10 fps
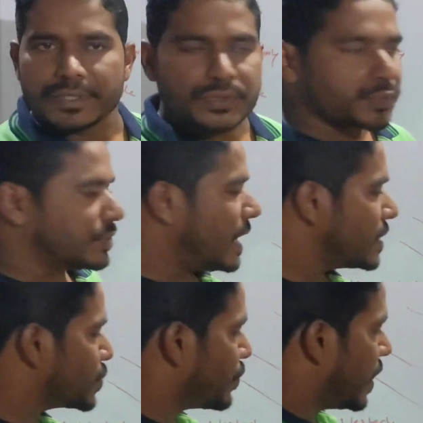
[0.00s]
So
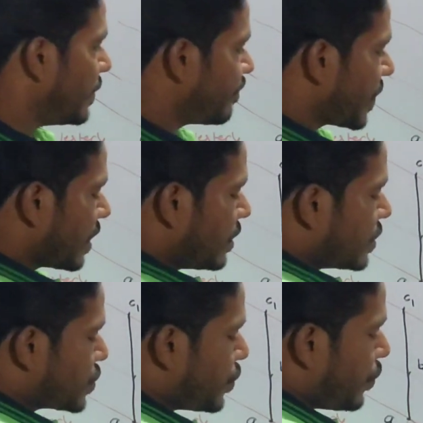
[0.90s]
that's why,
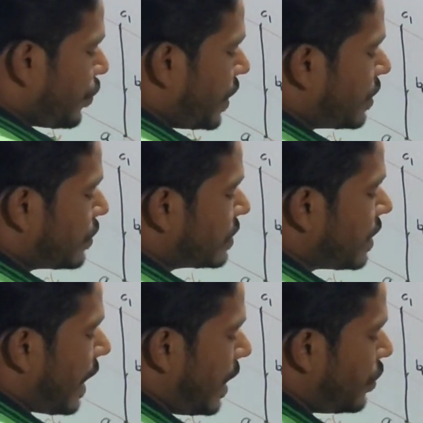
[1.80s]
so whatever
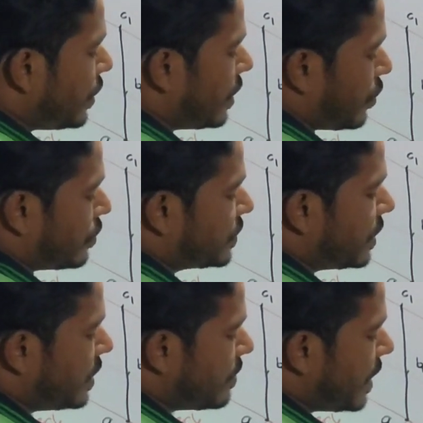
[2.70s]
the arrowhead of the
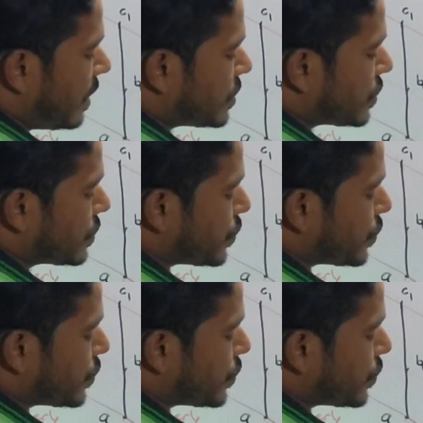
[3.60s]
deep direction,